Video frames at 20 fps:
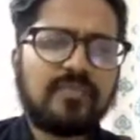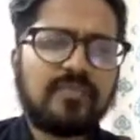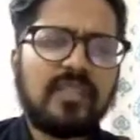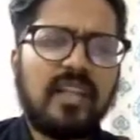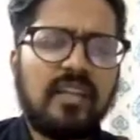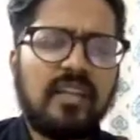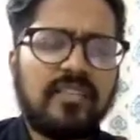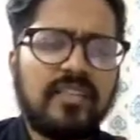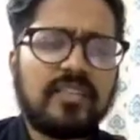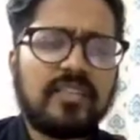
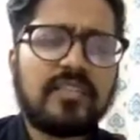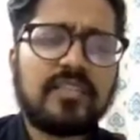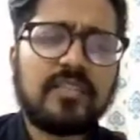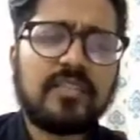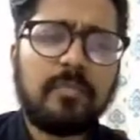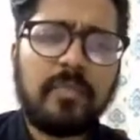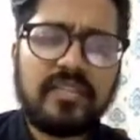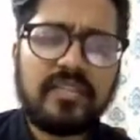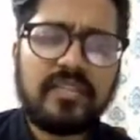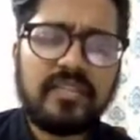this is the
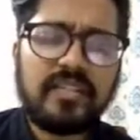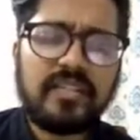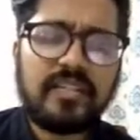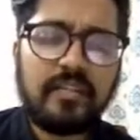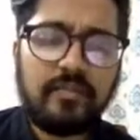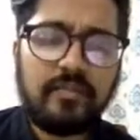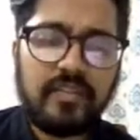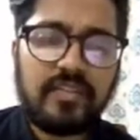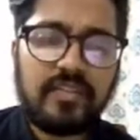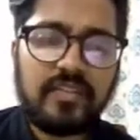basic
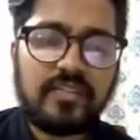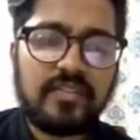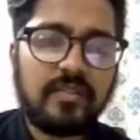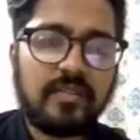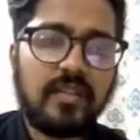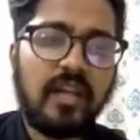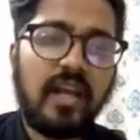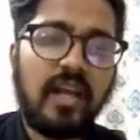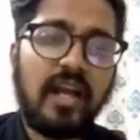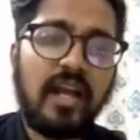definition,
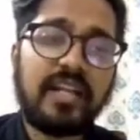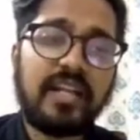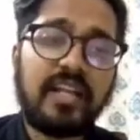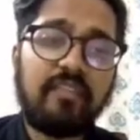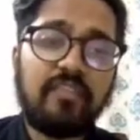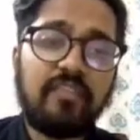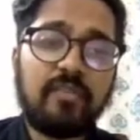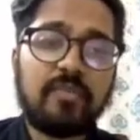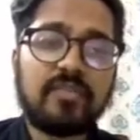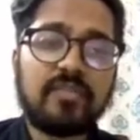and
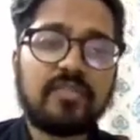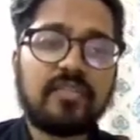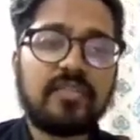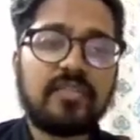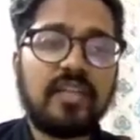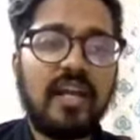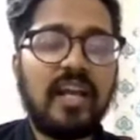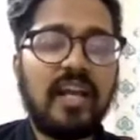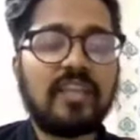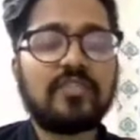every business
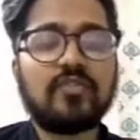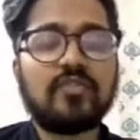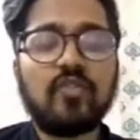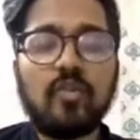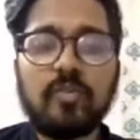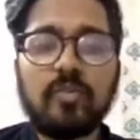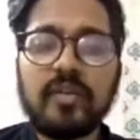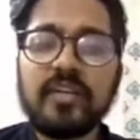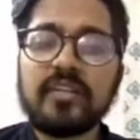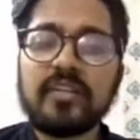has to
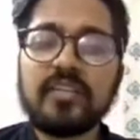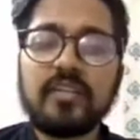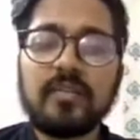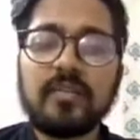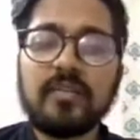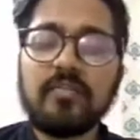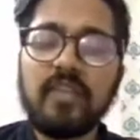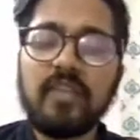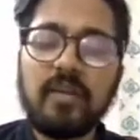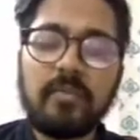operate in the
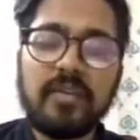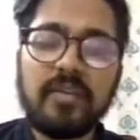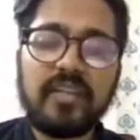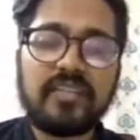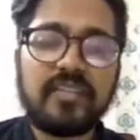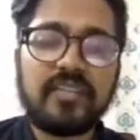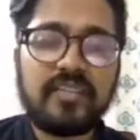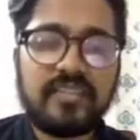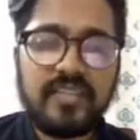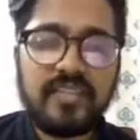environment. As
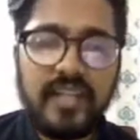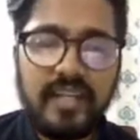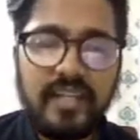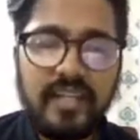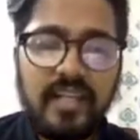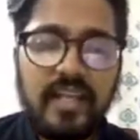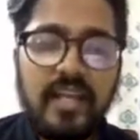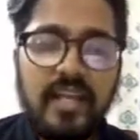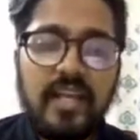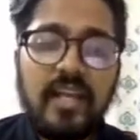I said,
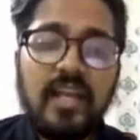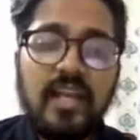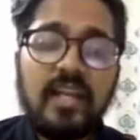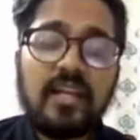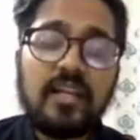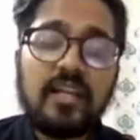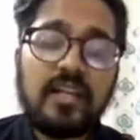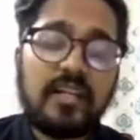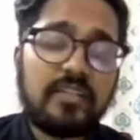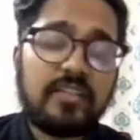
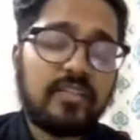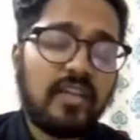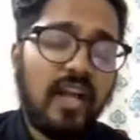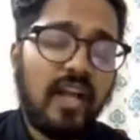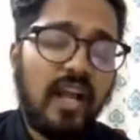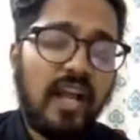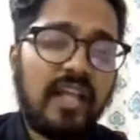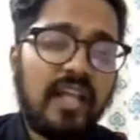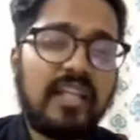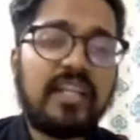it's
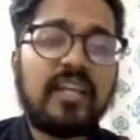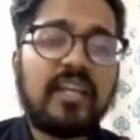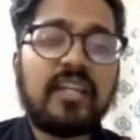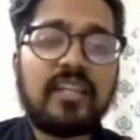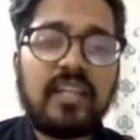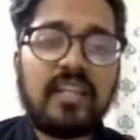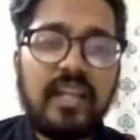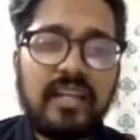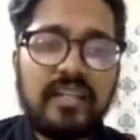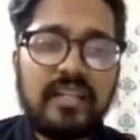highly
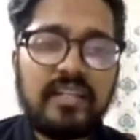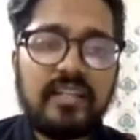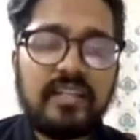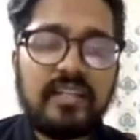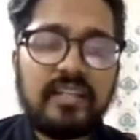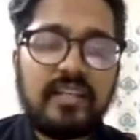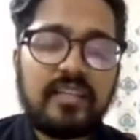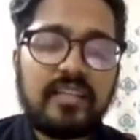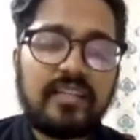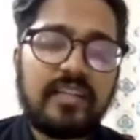unlikely
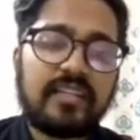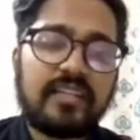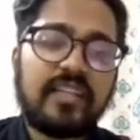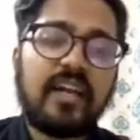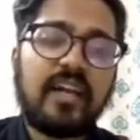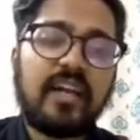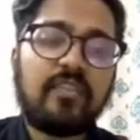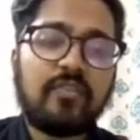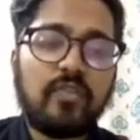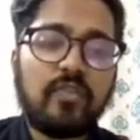that they
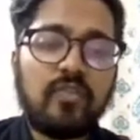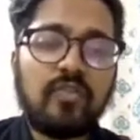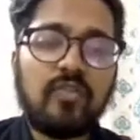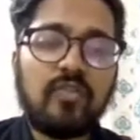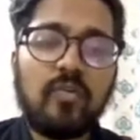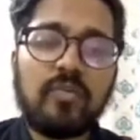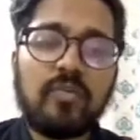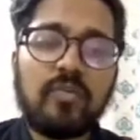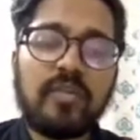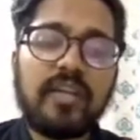have to
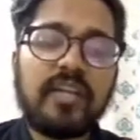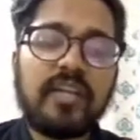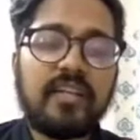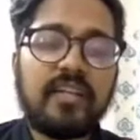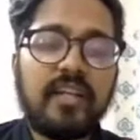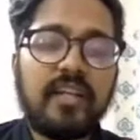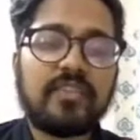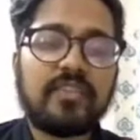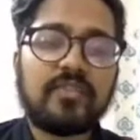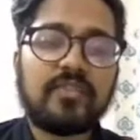operate in
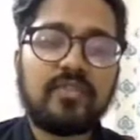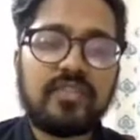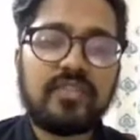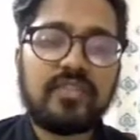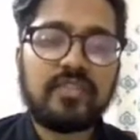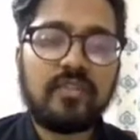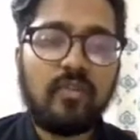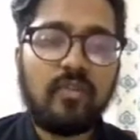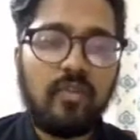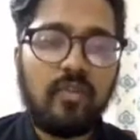
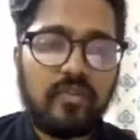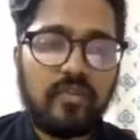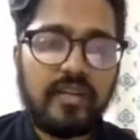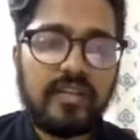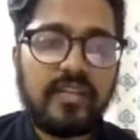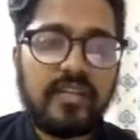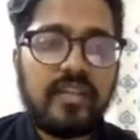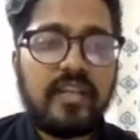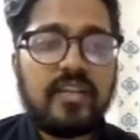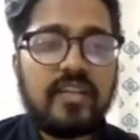isolation. All right.
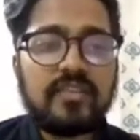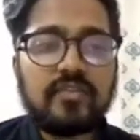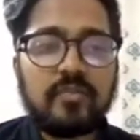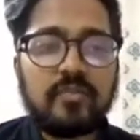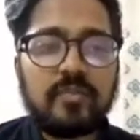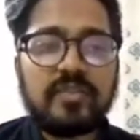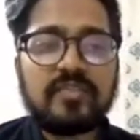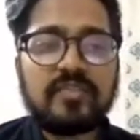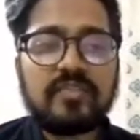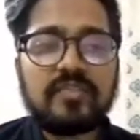So
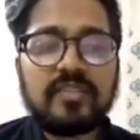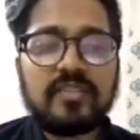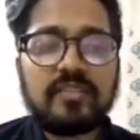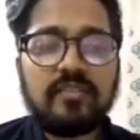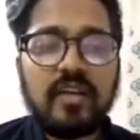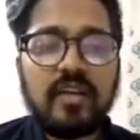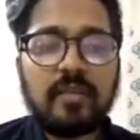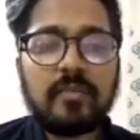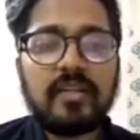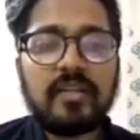business
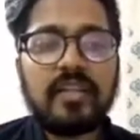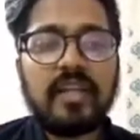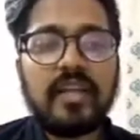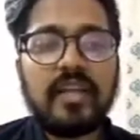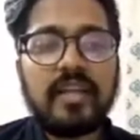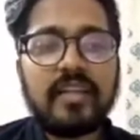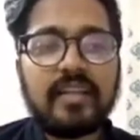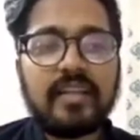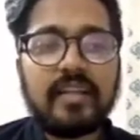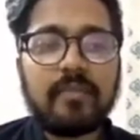environment
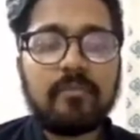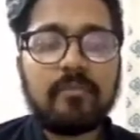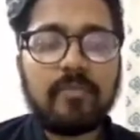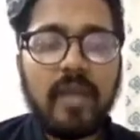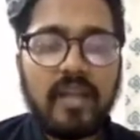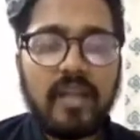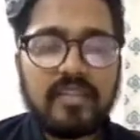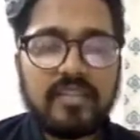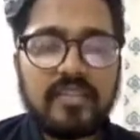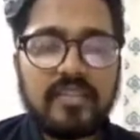
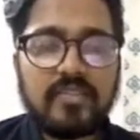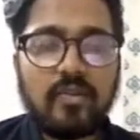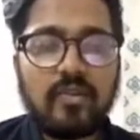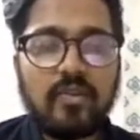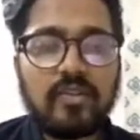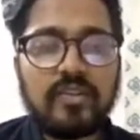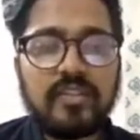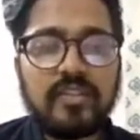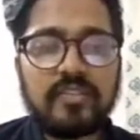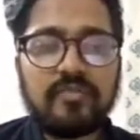encompasses all
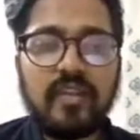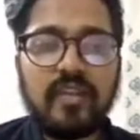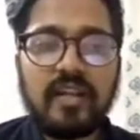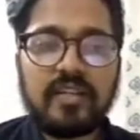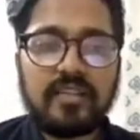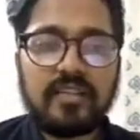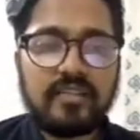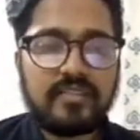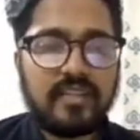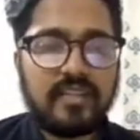these
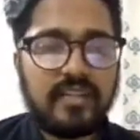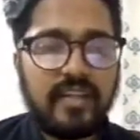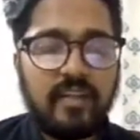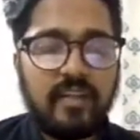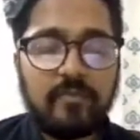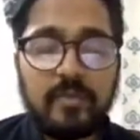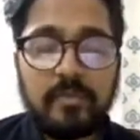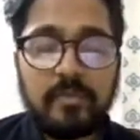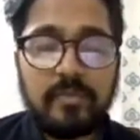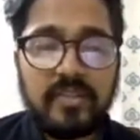factors that have
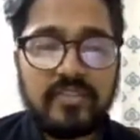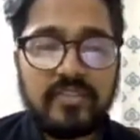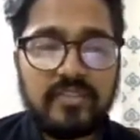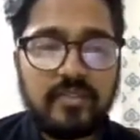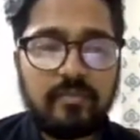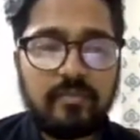been mentioned